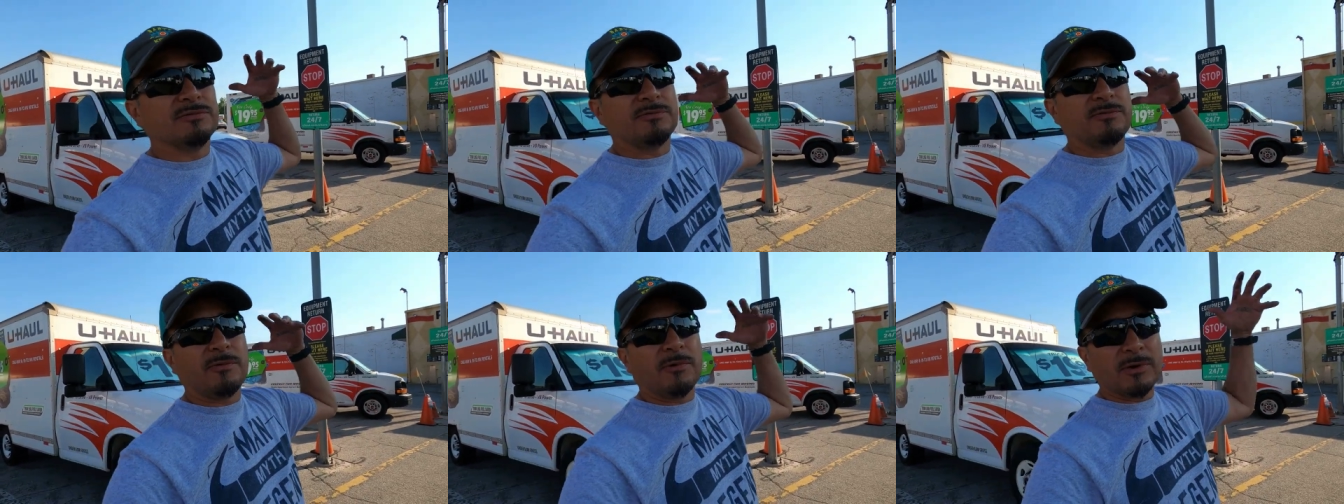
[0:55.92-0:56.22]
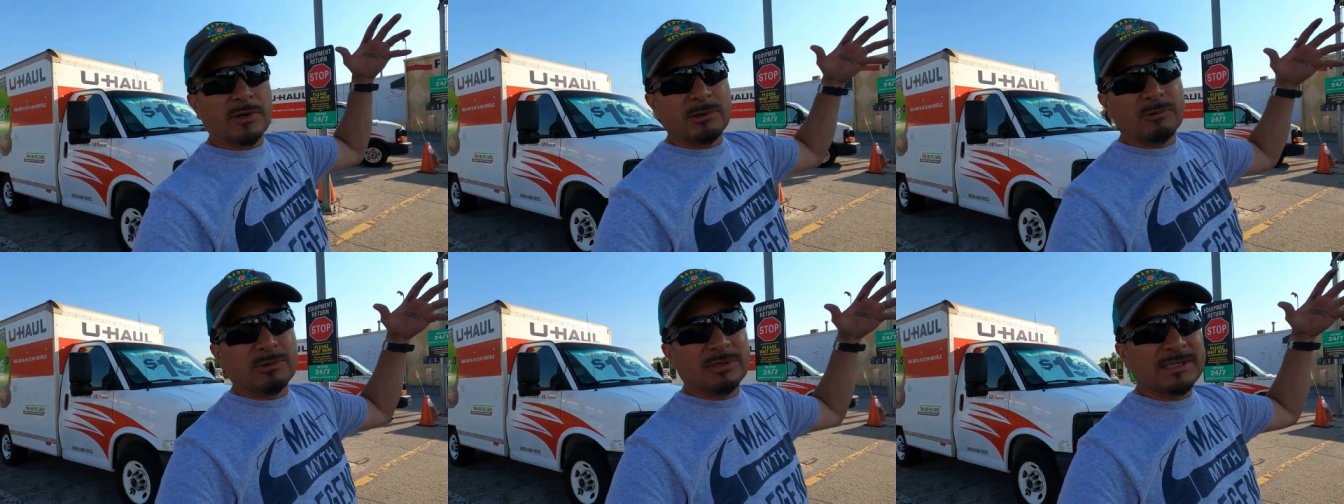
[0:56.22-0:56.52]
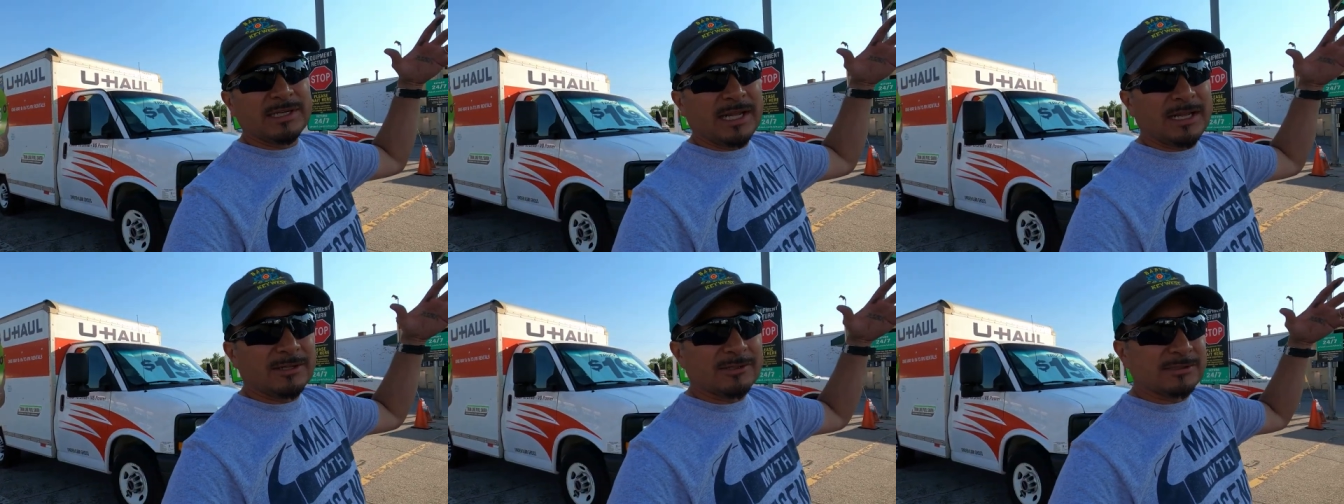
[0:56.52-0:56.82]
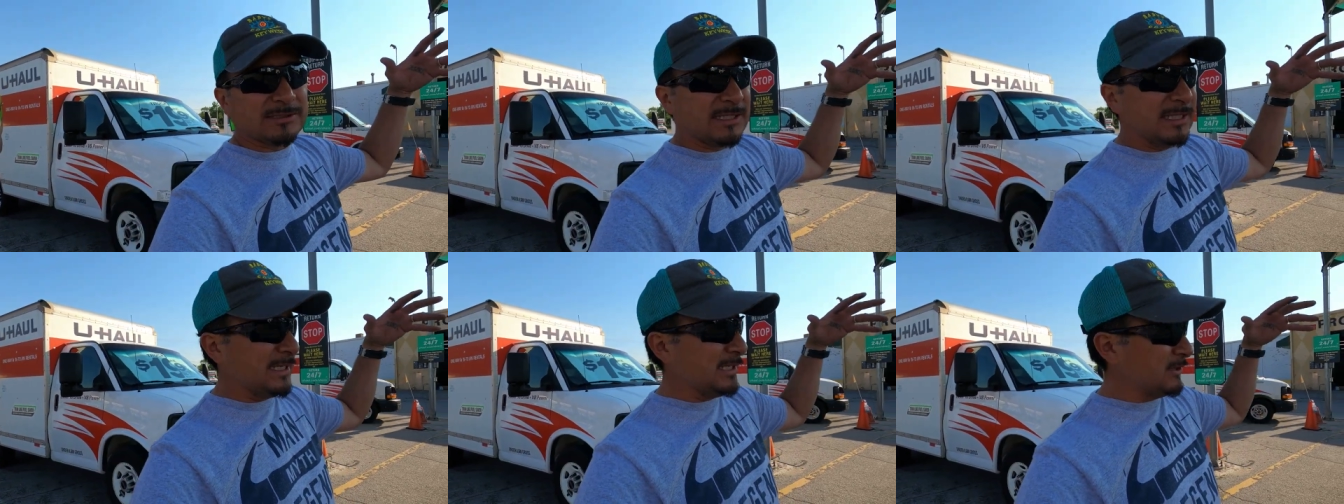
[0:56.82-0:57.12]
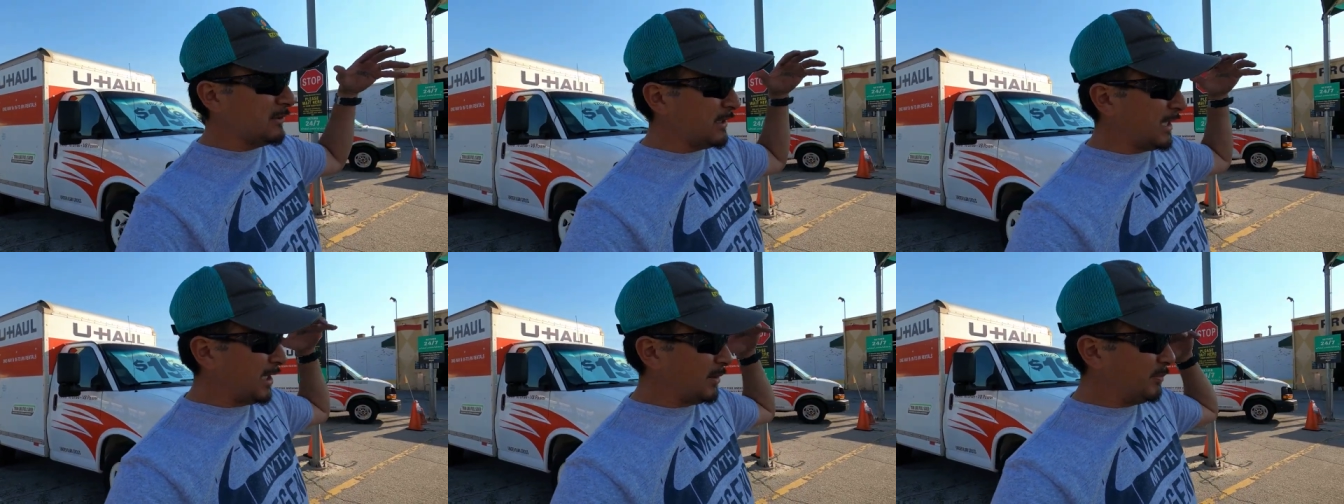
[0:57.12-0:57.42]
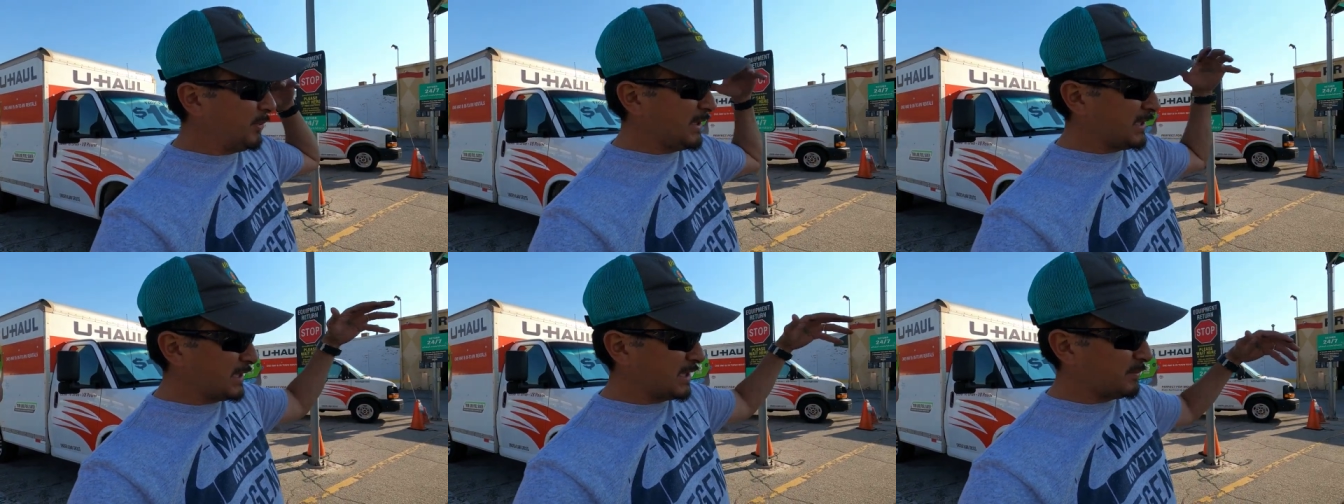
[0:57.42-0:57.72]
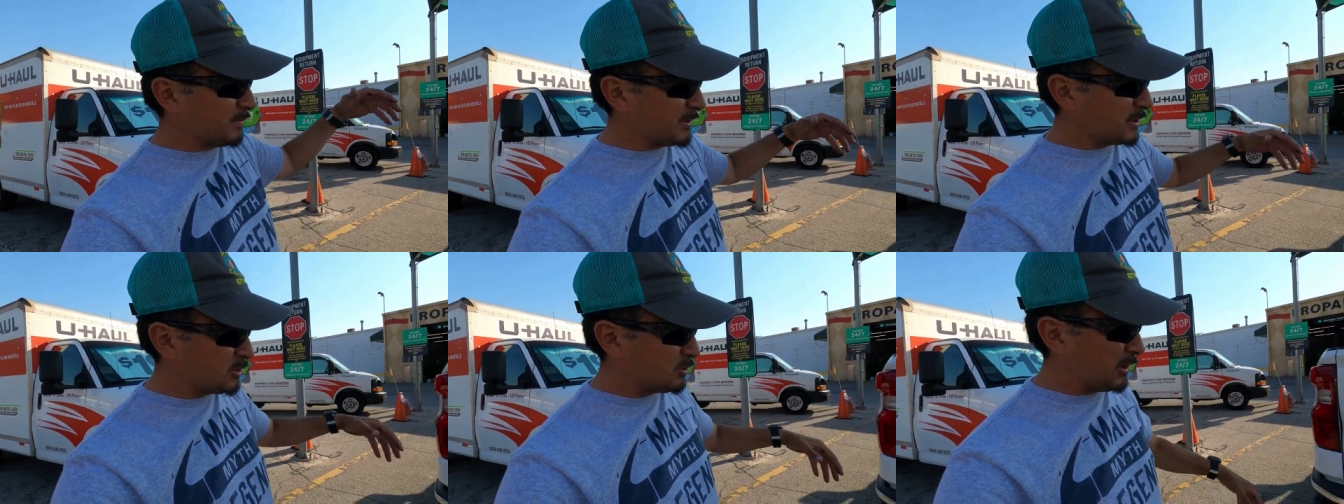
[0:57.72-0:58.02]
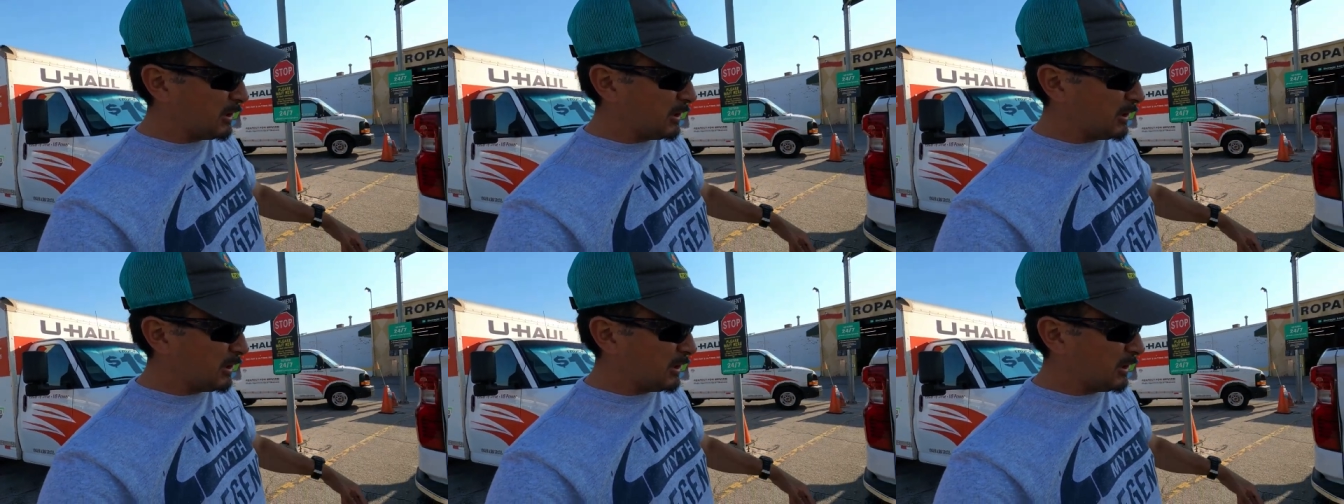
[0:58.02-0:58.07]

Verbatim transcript: $41 later, I picked up a